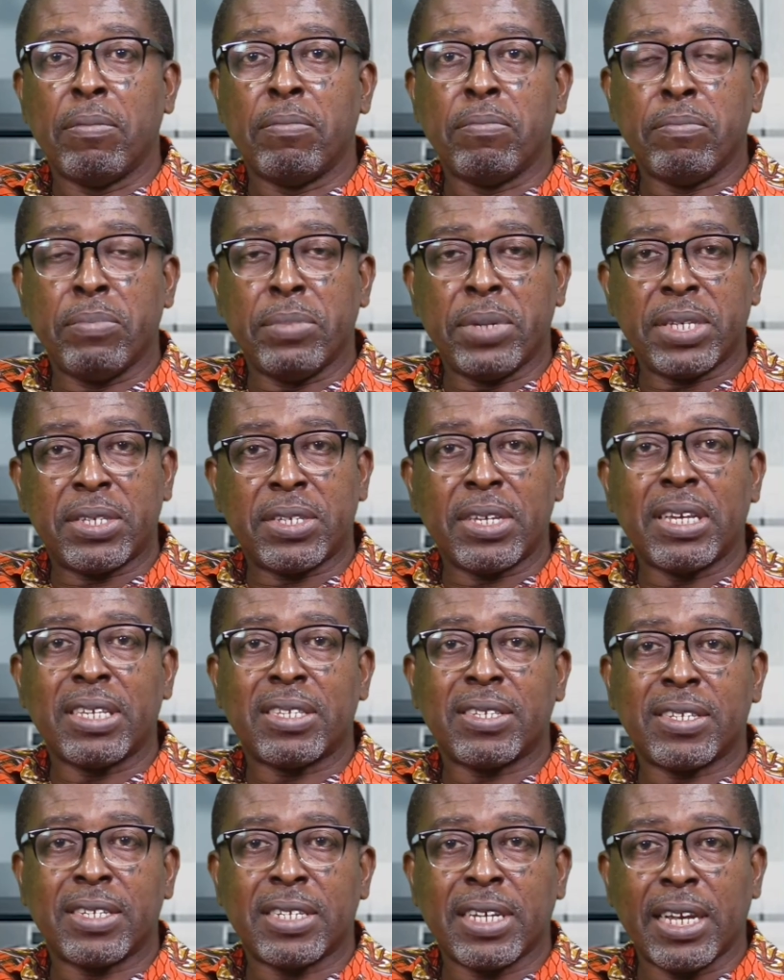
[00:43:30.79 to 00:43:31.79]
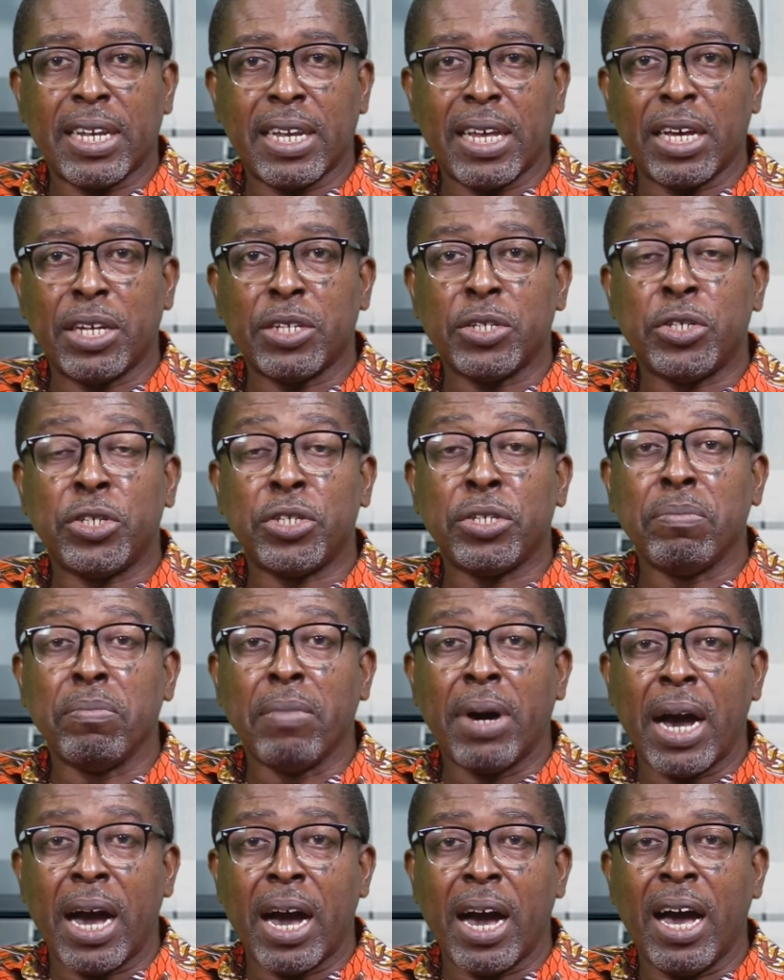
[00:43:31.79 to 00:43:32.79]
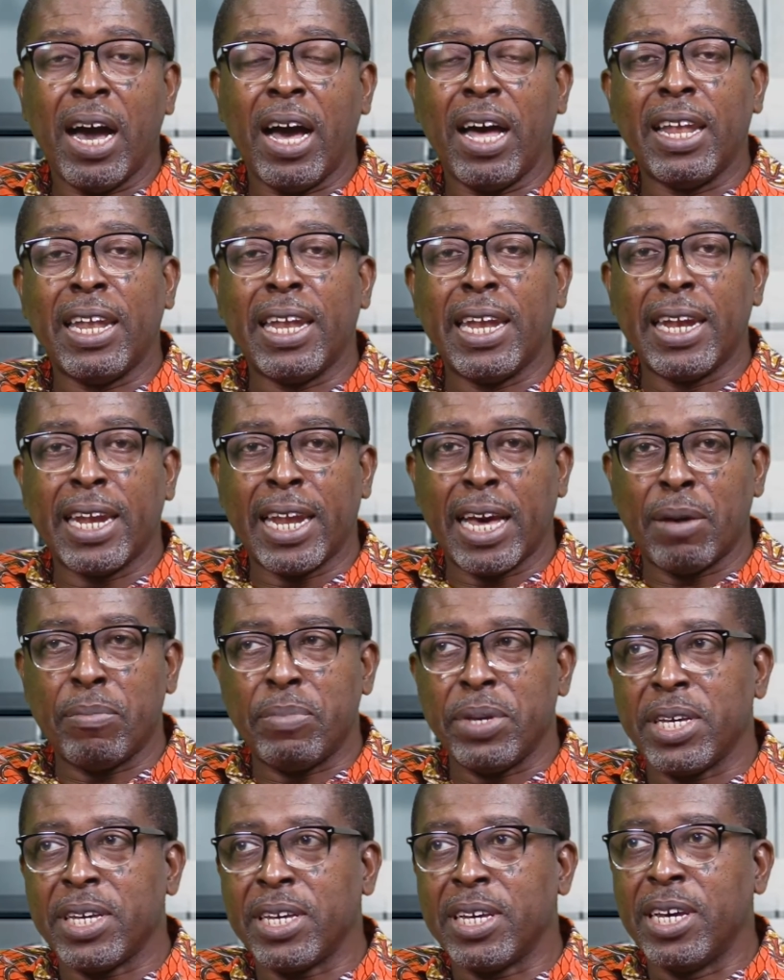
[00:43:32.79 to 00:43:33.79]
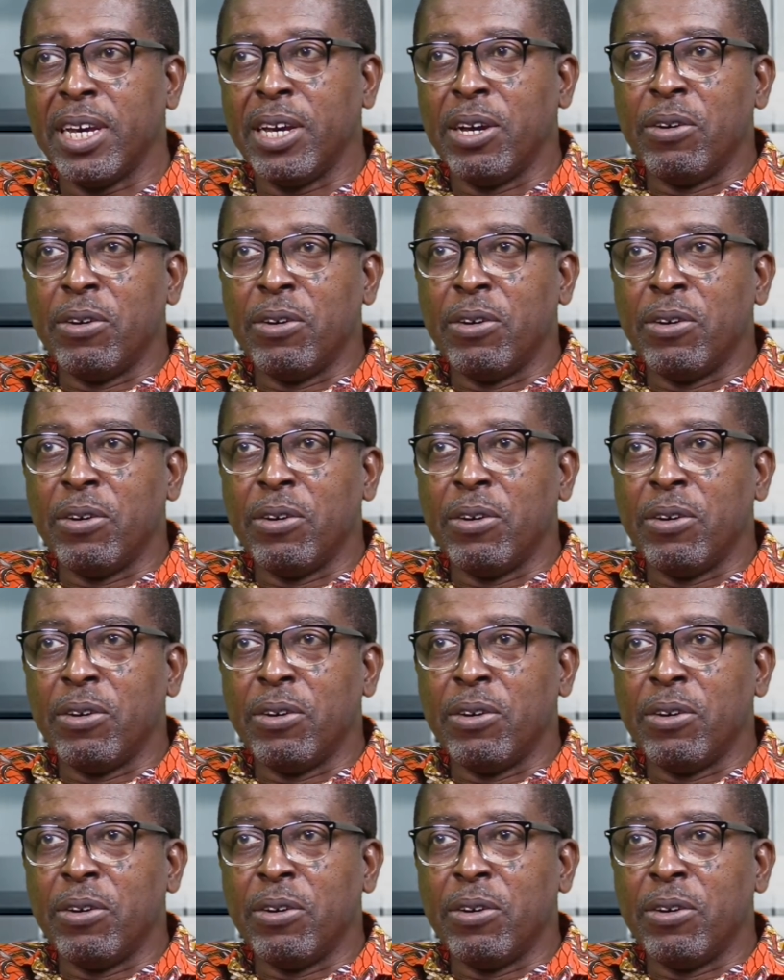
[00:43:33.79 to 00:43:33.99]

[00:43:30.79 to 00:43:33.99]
Miss Stella Gyimaah Larbi